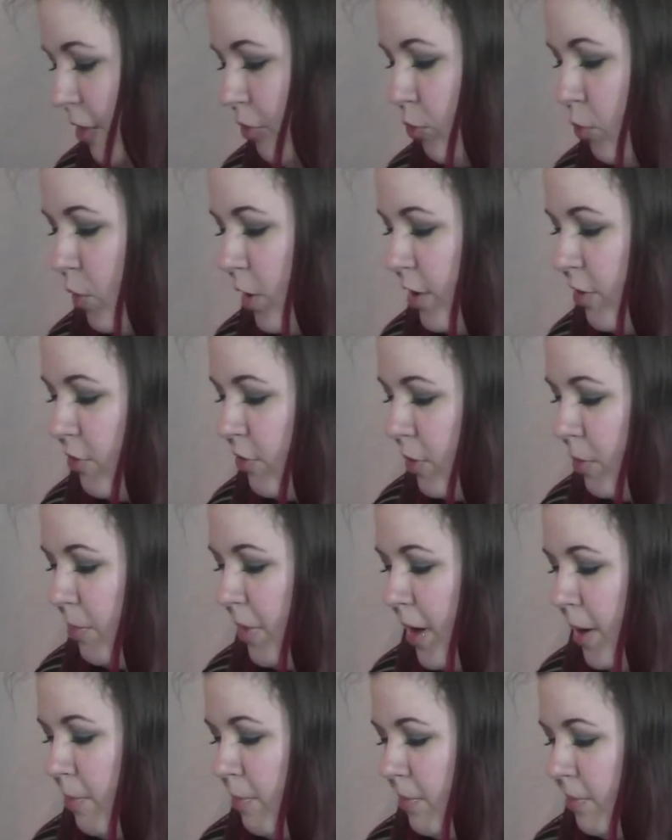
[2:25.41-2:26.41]
have one
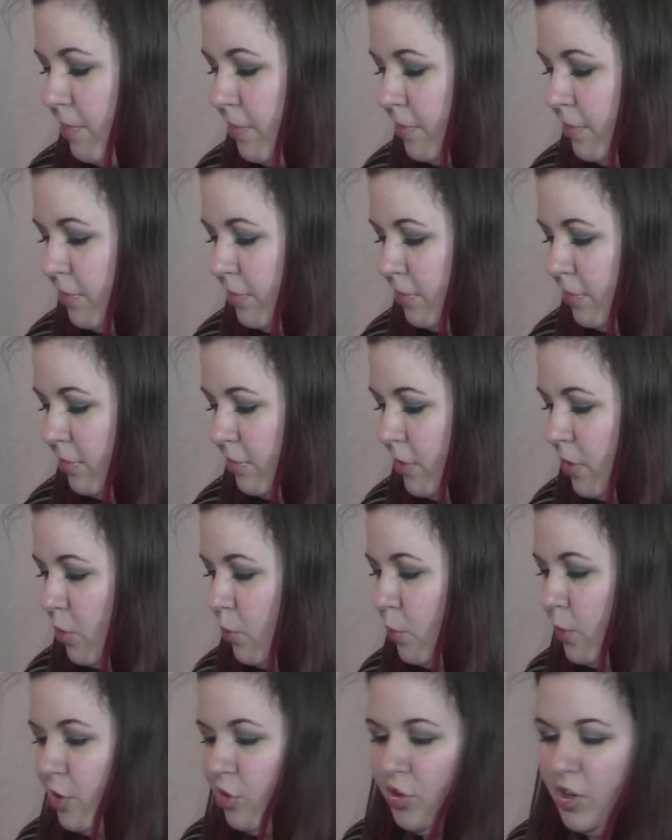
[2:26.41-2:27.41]
from them,
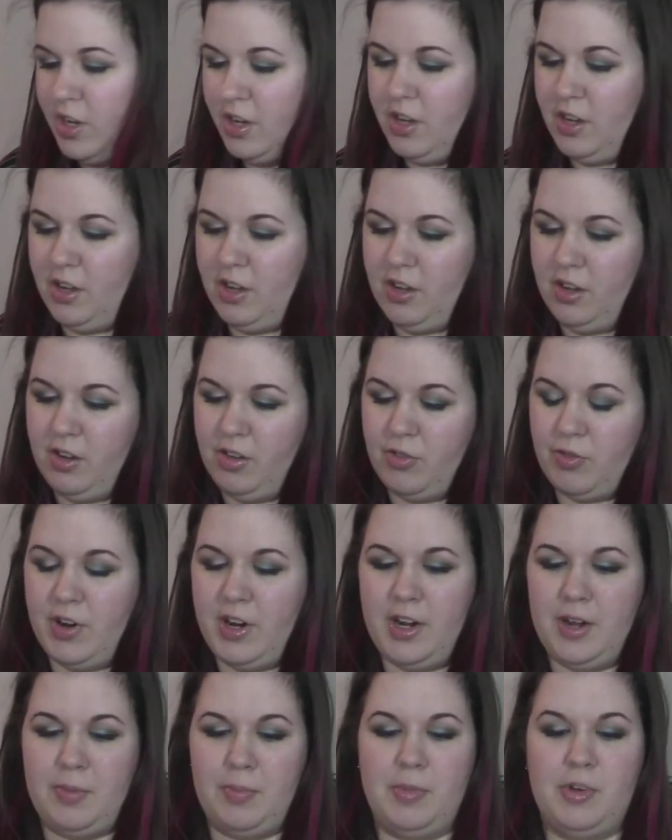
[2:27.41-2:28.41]
which is
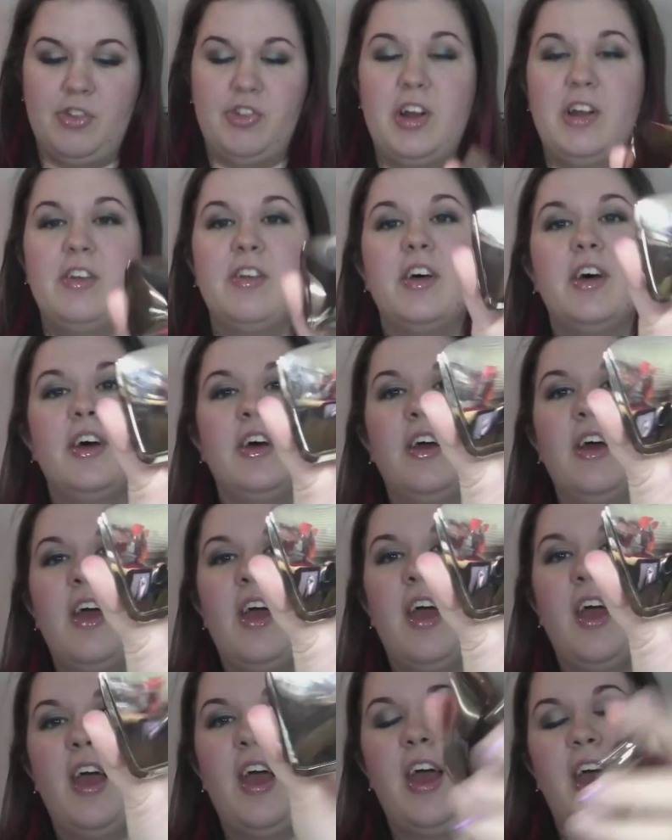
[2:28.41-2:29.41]
Radiant Magenta,
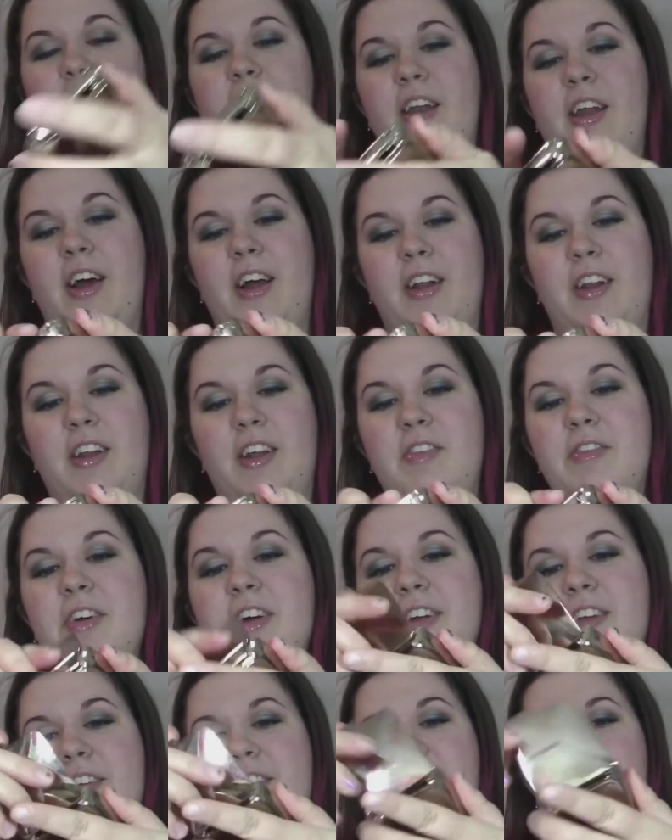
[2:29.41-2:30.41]
and I love
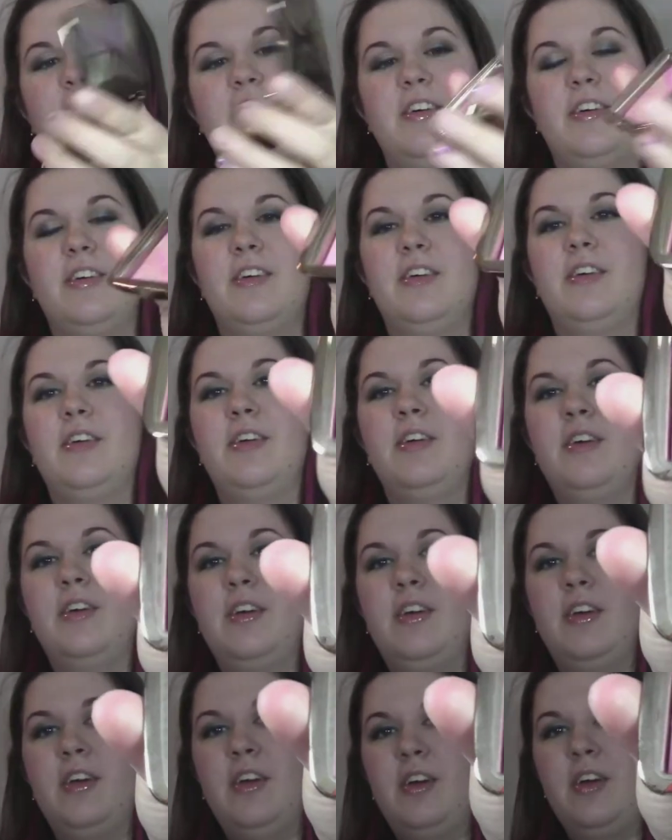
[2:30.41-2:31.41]
it.
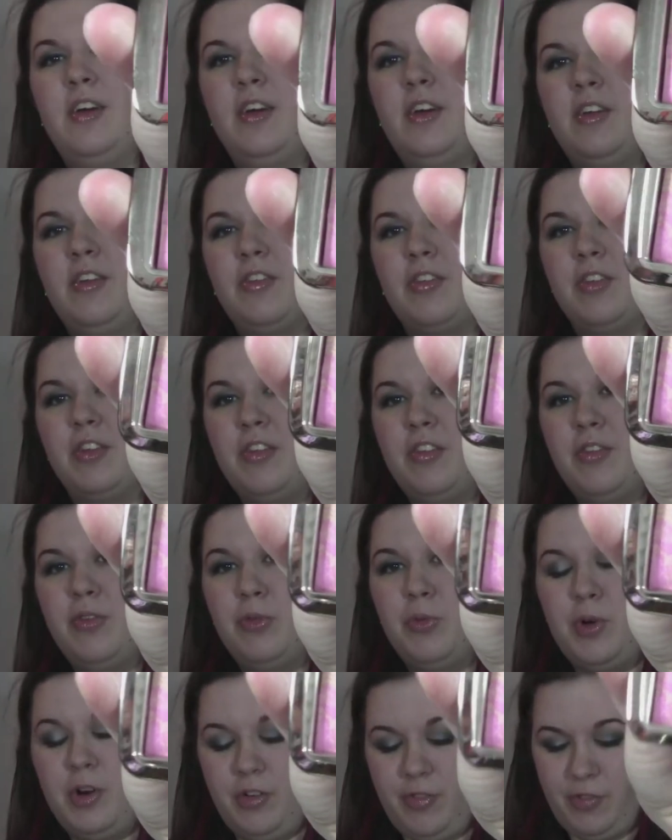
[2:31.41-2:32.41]
So this
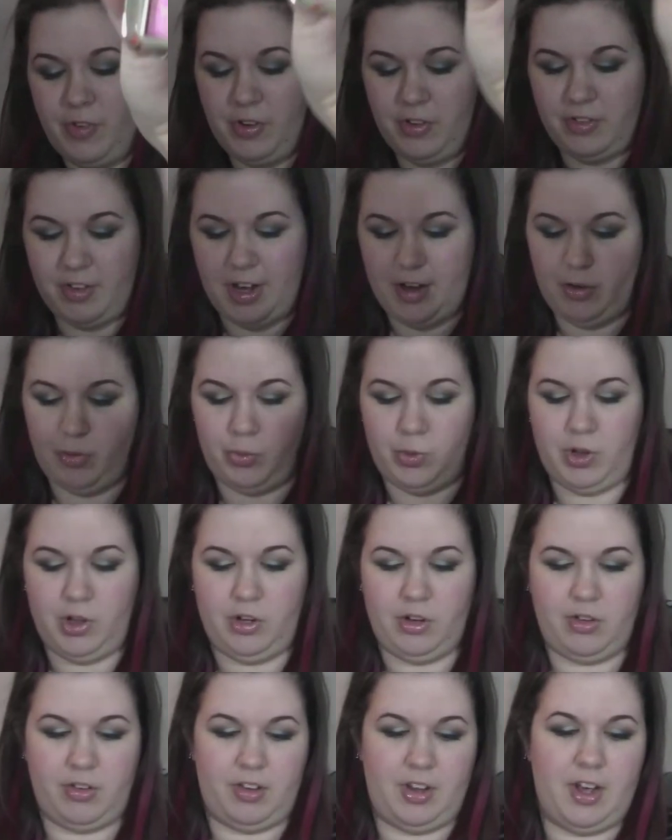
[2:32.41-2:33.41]
is what a full-size one
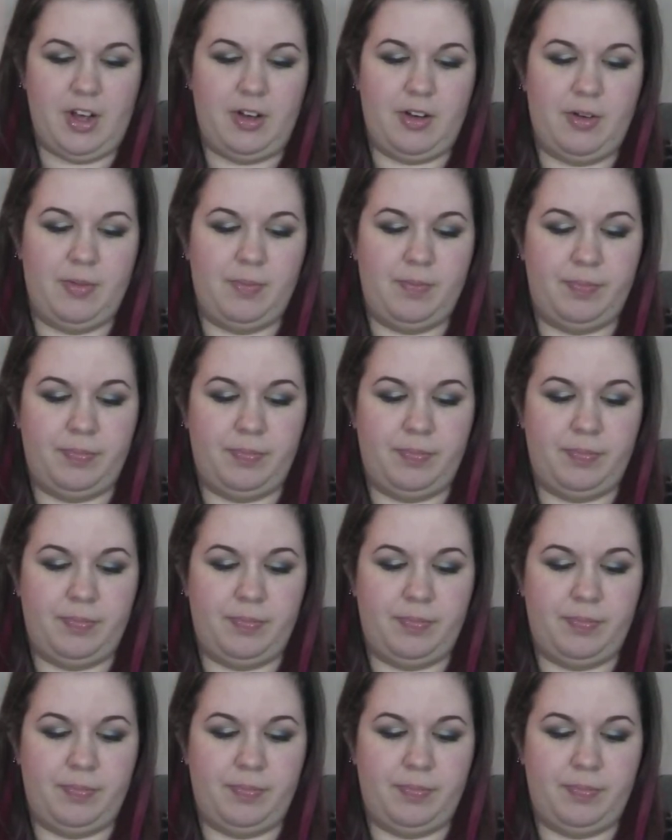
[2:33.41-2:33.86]
looks like.